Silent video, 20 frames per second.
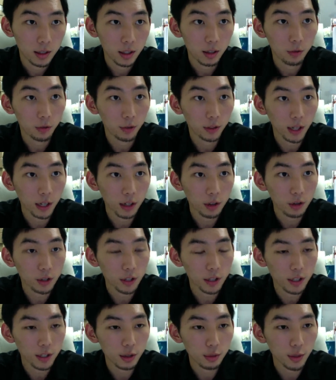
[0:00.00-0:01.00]
different
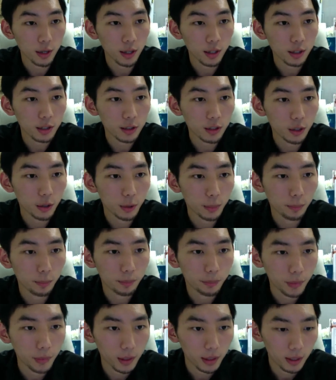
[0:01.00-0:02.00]
countries as well, so
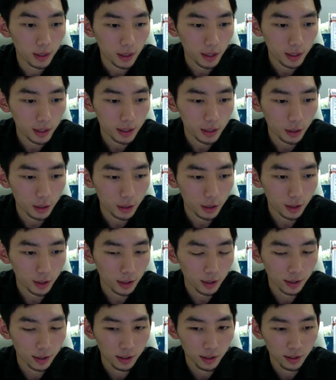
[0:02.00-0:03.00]
it's good
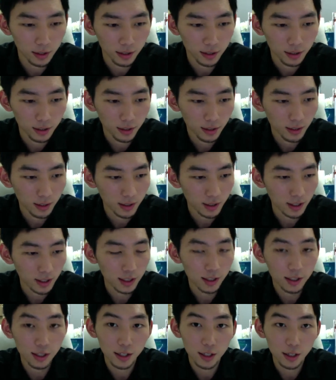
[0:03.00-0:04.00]
to
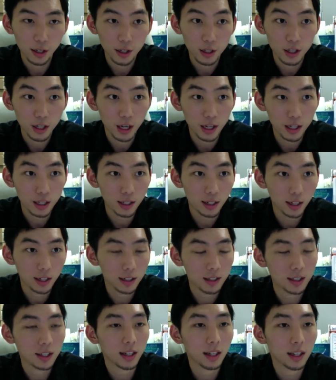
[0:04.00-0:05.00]
just search
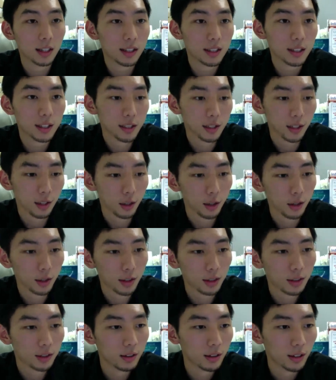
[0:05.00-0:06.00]
Ungex, I guess,
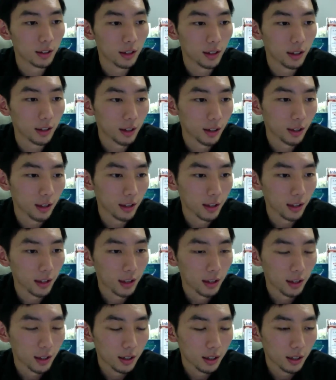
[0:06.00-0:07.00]
on
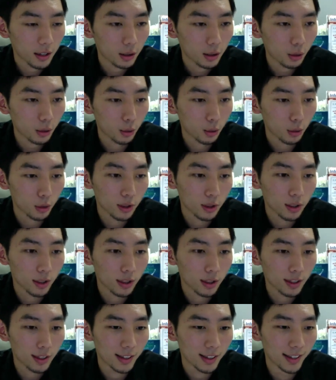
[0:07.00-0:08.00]
Google.
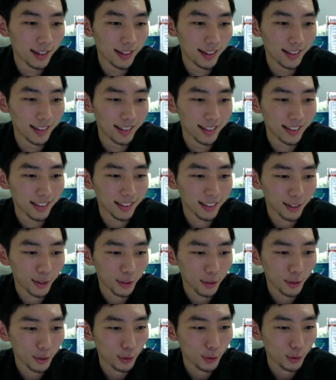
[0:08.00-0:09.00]

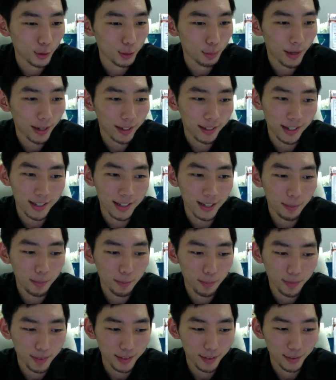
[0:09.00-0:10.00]
Google's backed us up.
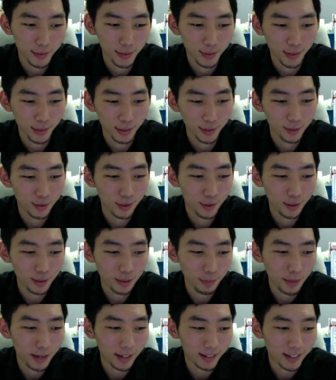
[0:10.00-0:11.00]
Not really
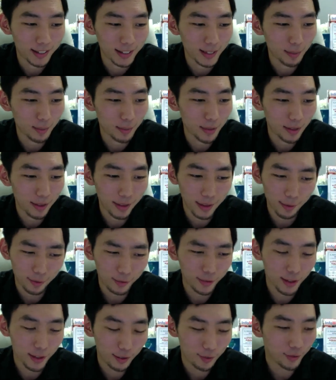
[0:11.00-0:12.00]
backed us up.
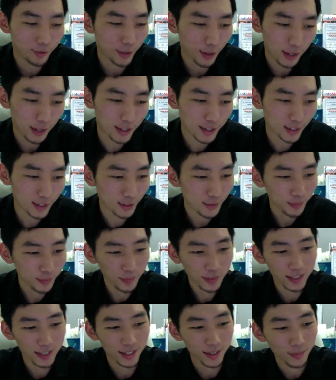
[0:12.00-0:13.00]
They've got us there.
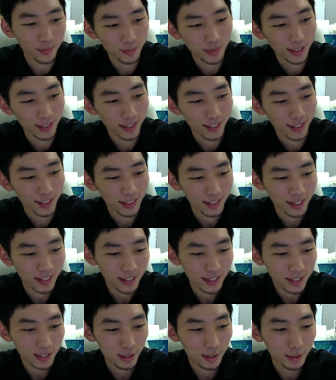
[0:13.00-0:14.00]
It's
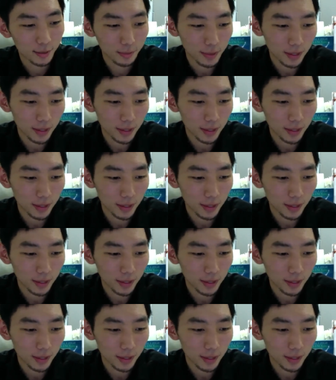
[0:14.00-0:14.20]
good.